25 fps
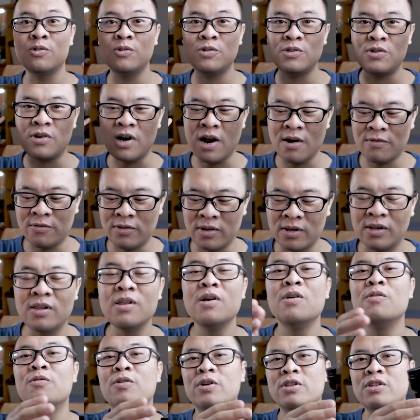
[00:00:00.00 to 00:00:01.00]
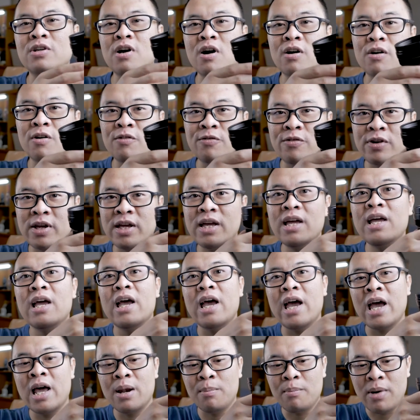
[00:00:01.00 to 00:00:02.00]
to travel photography.
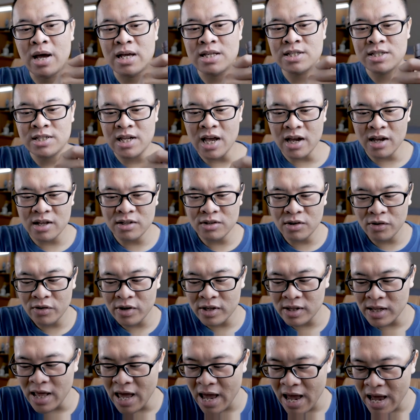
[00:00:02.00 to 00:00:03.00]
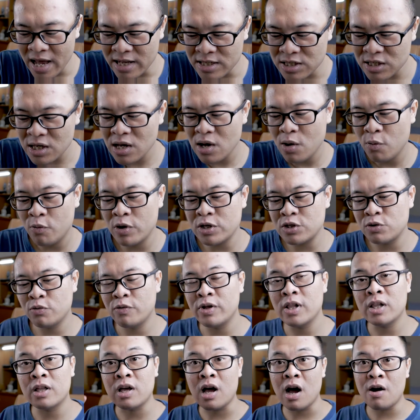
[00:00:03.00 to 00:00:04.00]
And my secondary lens, which
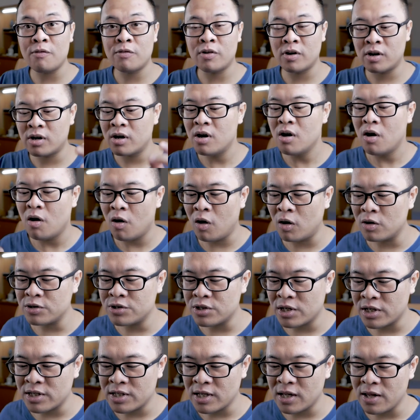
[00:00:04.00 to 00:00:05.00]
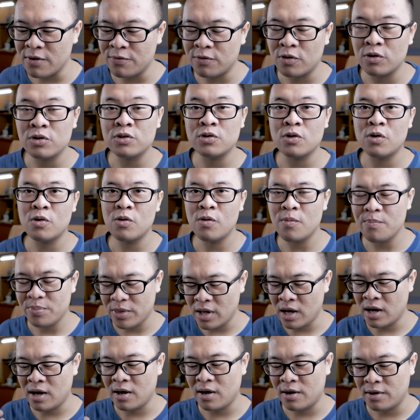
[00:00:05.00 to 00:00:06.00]
will cover ultra telephoto
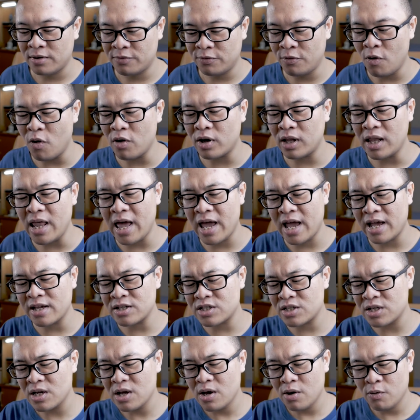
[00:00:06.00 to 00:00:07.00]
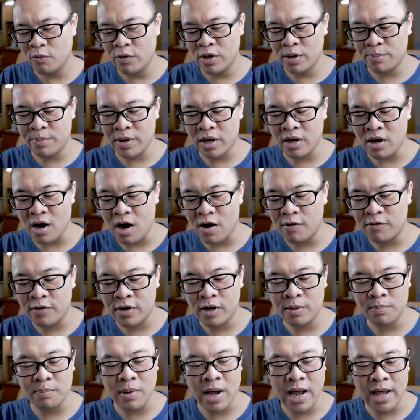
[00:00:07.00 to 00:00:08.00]
focal lengths, will be
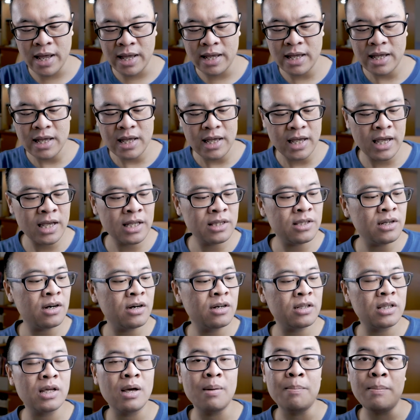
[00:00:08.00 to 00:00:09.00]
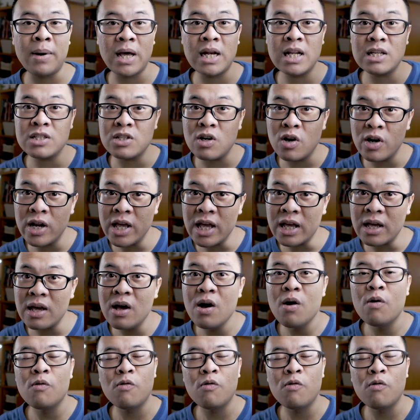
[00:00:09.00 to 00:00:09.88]
covered by either the Panasonic